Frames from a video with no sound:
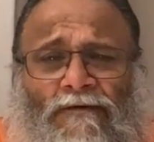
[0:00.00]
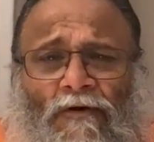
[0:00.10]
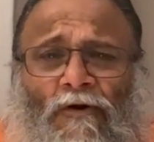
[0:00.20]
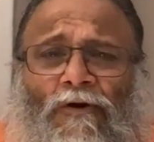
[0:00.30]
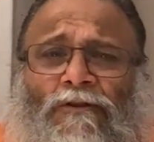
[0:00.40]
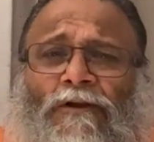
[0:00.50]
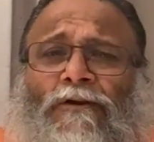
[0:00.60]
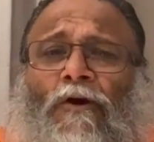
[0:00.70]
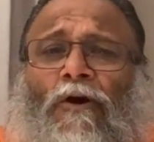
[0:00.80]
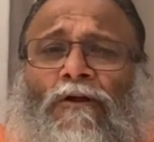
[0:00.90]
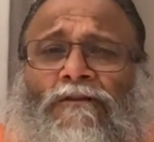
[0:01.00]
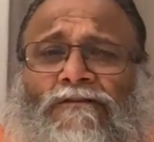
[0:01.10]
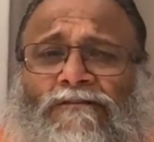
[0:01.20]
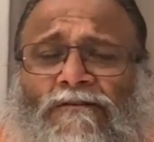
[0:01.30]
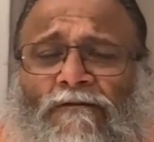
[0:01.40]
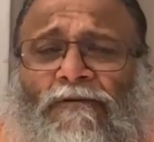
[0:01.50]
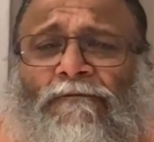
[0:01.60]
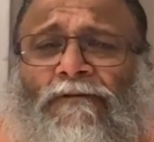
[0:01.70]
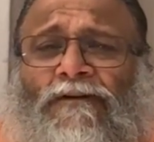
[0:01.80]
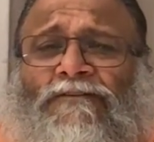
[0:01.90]
All the dolls of
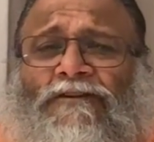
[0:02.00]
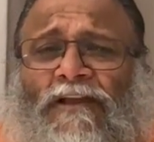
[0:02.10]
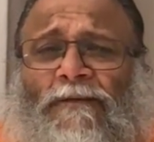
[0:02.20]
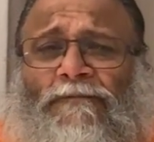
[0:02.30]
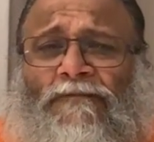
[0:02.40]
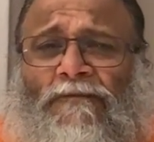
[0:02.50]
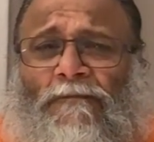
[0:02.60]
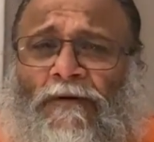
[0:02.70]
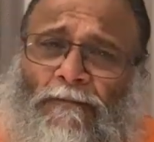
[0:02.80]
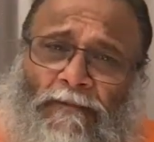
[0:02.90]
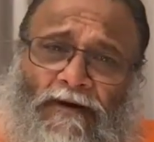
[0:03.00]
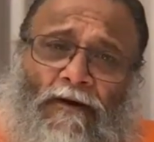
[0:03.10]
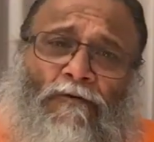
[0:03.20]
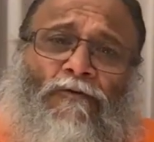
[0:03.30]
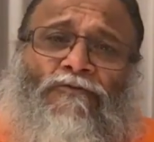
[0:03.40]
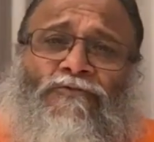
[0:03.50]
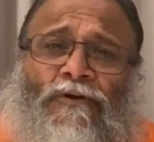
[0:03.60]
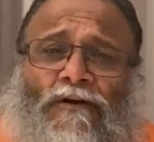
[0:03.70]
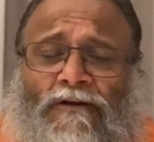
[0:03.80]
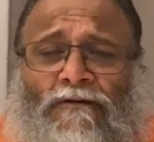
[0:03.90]
different shapes but made out of
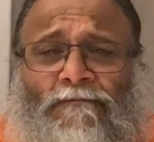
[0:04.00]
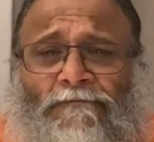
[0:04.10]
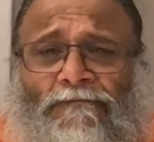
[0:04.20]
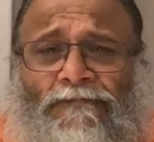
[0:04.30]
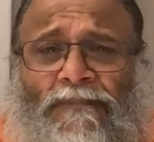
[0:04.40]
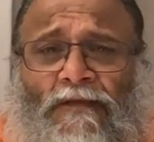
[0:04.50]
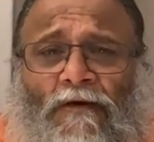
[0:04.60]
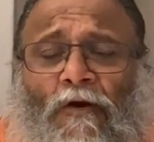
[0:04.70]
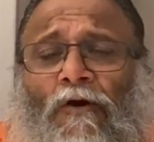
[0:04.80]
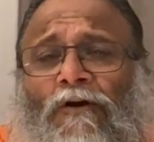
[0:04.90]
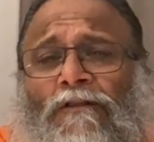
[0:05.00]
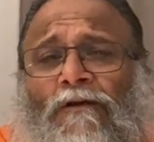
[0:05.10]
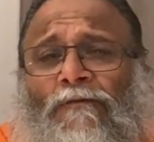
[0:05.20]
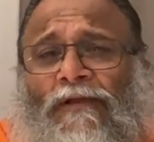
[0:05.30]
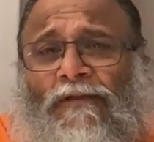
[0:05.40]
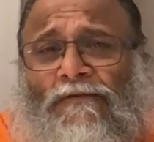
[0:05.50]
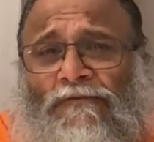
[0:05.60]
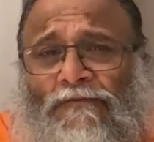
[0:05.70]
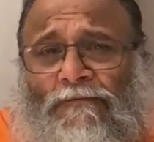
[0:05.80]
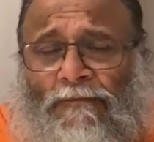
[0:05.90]
sugar. All the
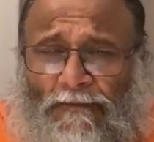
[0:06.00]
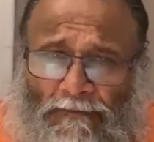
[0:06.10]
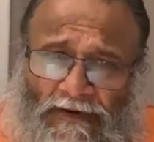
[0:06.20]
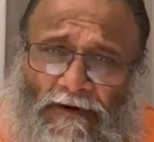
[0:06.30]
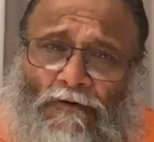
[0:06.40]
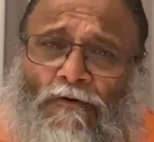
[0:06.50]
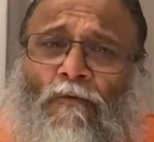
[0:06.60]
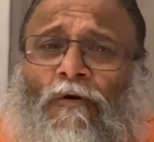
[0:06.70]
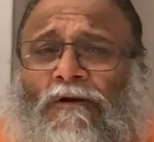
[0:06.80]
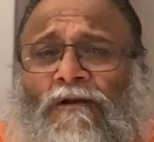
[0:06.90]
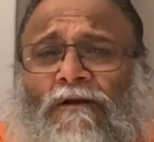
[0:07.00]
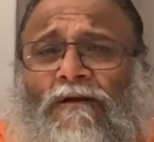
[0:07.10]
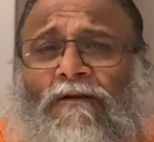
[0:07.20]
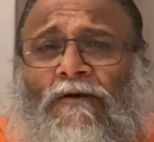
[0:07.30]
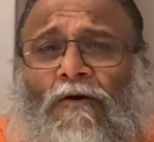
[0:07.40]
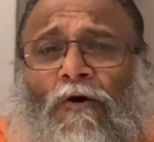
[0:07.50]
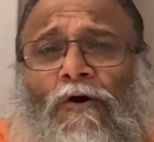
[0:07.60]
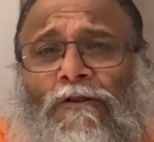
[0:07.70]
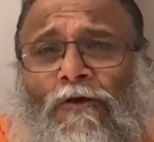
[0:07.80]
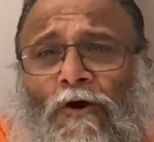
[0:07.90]
waves but made out of water.
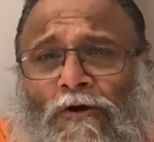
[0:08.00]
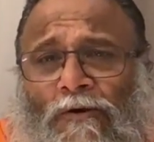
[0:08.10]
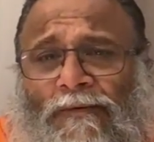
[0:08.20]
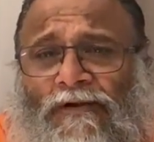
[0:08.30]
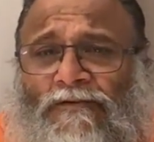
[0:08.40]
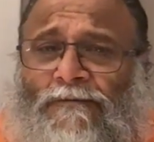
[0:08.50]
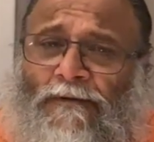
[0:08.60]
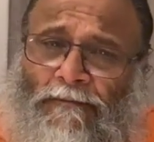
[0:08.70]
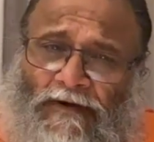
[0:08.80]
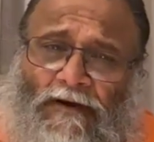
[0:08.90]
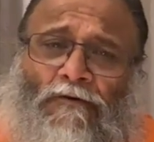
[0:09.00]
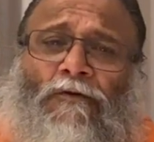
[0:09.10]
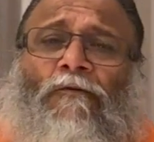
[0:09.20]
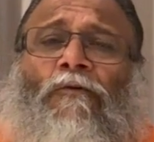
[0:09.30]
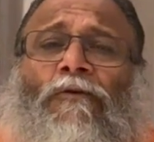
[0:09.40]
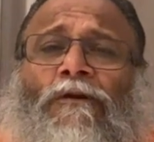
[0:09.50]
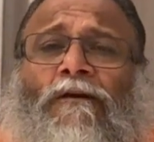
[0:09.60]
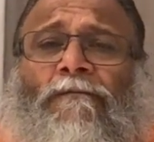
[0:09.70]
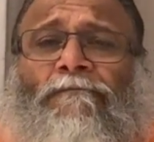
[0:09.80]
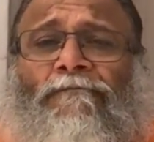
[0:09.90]
All the ornaments but made out of gold.
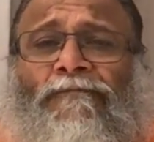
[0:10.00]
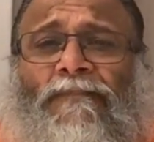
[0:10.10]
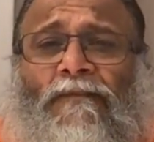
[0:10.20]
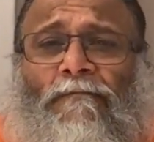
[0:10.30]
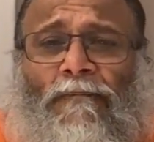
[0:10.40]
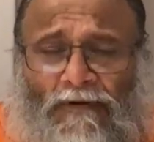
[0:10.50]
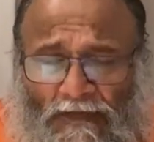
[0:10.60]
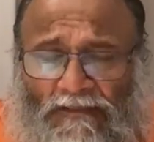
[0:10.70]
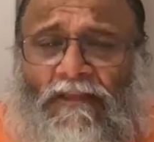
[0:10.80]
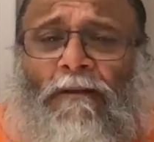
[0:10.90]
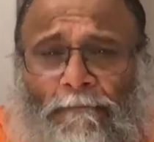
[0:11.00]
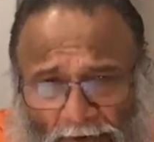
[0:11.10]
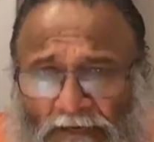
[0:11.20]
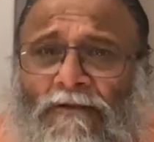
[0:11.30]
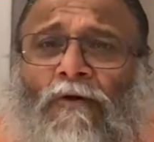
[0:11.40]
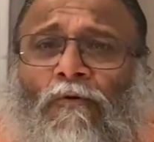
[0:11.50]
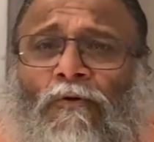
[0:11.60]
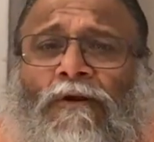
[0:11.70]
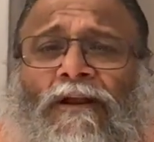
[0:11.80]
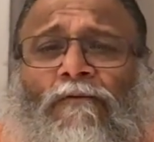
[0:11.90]
Nothing but the
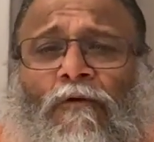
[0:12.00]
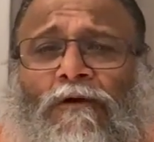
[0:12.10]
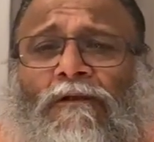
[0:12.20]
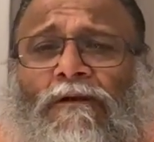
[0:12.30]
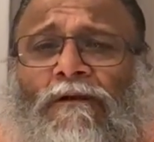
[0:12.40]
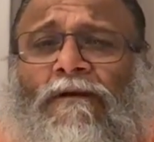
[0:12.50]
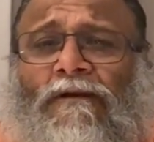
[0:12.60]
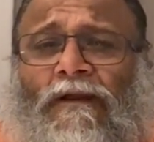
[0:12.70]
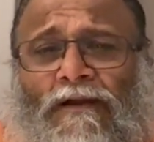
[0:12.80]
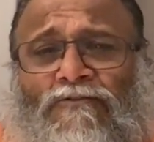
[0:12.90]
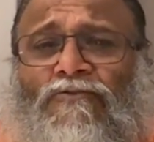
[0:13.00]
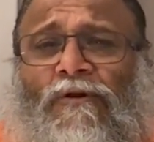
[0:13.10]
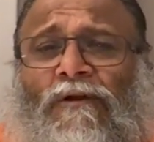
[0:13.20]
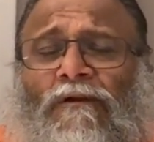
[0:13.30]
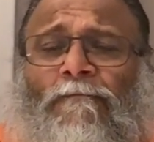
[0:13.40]
gold and water and sugar.